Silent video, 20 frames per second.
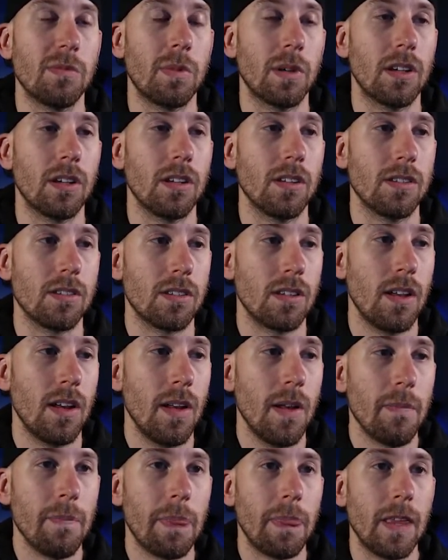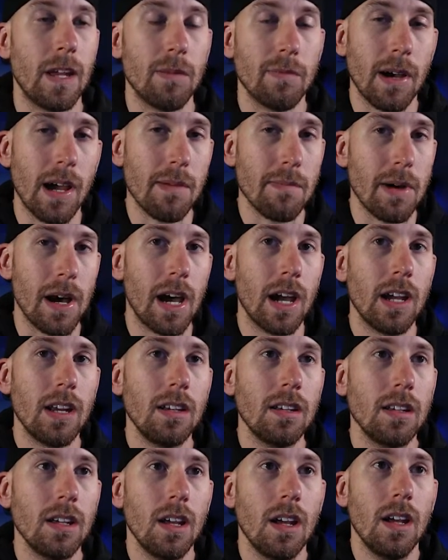Because in my
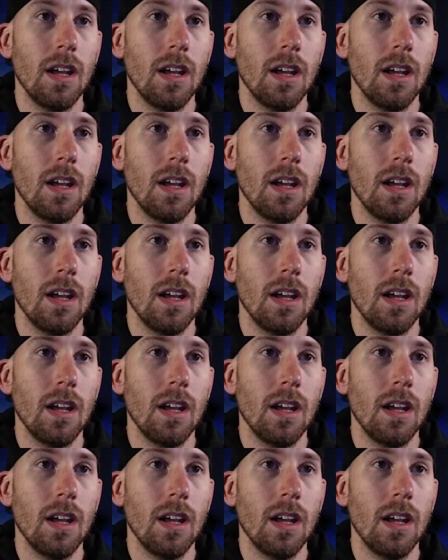mind,